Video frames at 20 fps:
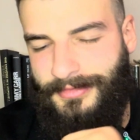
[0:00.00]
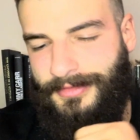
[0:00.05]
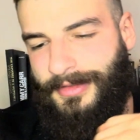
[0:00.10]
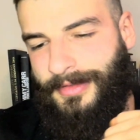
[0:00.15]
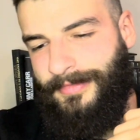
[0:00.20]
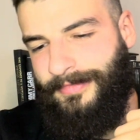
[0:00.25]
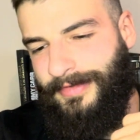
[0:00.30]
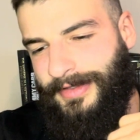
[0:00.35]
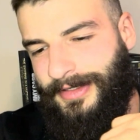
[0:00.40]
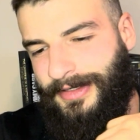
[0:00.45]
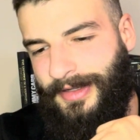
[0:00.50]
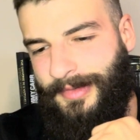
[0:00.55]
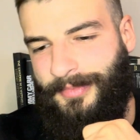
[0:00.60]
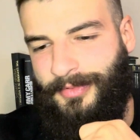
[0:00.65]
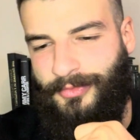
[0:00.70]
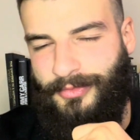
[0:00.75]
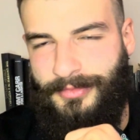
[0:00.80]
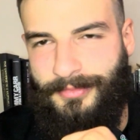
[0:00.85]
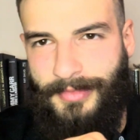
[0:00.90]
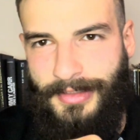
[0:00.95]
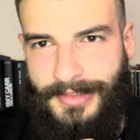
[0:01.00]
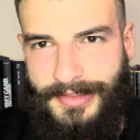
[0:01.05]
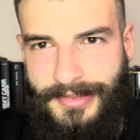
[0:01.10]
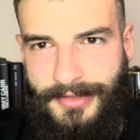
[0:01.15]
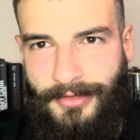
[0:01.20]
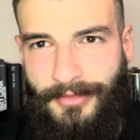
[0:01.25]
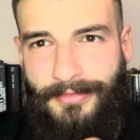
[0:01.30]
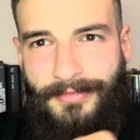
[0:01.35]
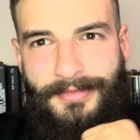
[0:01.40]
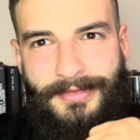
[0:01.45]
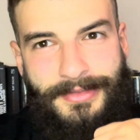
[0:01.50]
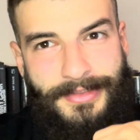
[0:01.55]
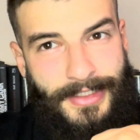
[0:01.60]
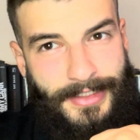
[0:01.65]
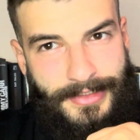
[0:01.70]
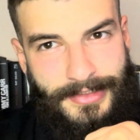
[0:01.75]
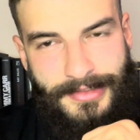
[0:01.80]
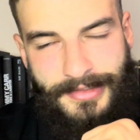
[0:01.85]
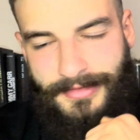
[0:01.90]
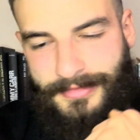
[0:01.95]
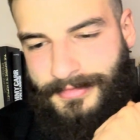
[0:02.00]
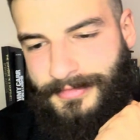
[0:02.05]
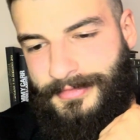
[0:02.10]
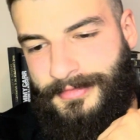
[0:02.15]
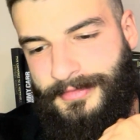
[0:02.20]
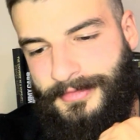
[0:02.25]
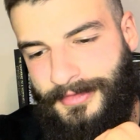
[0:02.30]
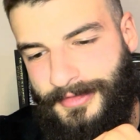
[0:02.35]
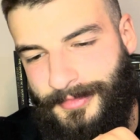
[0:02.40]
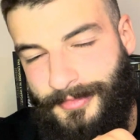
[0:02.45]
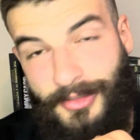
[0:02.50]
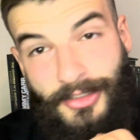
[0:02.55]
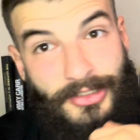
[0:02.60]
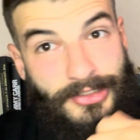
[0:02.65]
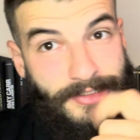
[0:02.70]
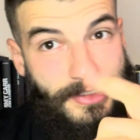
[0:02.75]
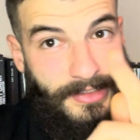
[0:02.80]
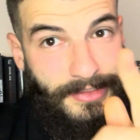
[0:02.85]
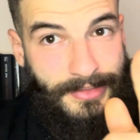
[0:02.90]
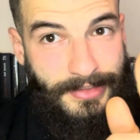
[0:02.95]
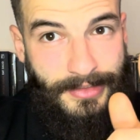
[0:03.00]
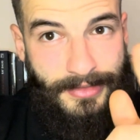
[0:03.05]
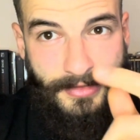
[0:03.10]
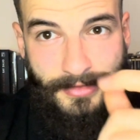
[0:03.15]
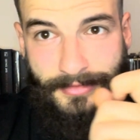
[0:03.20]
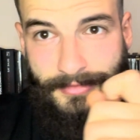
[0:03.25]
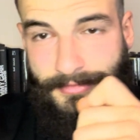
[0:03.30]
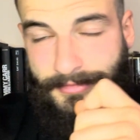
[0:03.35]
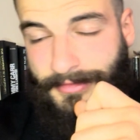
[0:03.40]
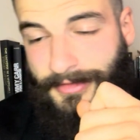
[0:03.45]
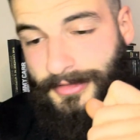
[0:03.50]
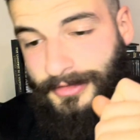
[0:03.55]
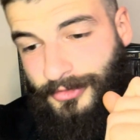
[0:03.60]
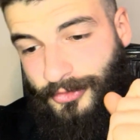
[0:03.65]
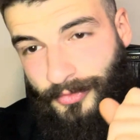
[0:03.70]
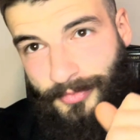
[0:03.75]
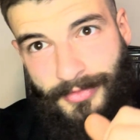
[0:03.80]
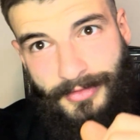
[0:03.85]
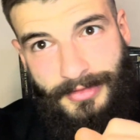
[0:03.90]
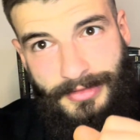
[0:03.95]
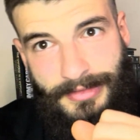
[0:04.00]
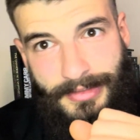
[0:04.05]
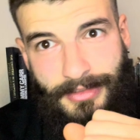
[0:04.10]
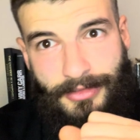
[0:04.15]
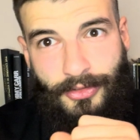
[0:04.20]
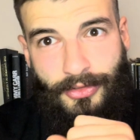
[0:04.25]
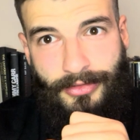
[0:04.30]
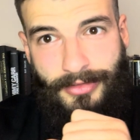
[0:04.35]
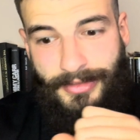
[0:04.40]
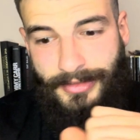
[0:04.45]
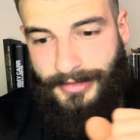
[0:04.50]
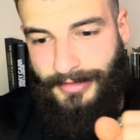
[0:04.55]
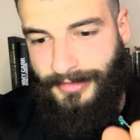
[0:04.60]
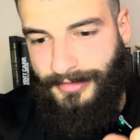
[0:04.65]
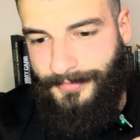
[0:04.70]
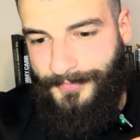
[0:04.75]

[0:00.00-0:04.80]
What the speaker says: I'm very happy with myself. Nice, because I care, not because I don't care.